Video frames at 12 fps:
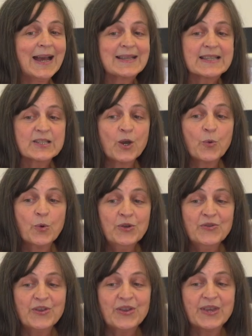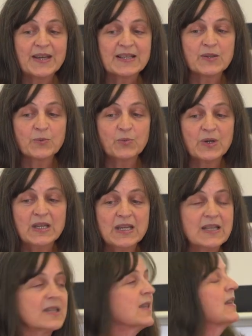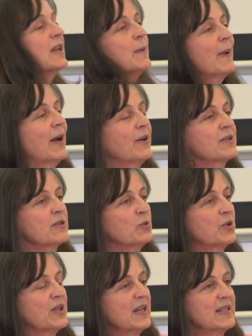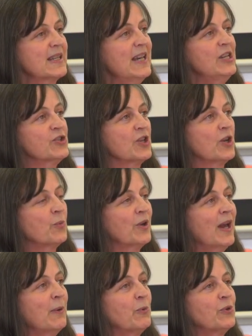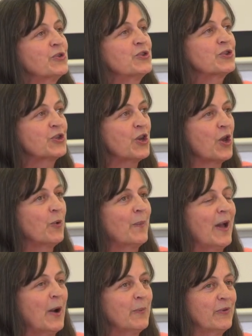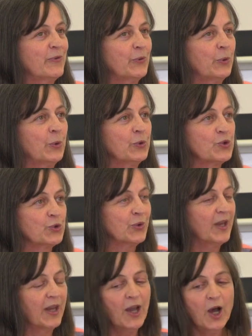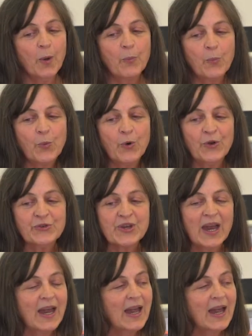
And so one of the things that we need to think about as an organisation, and what I wanted to know about before joining up, was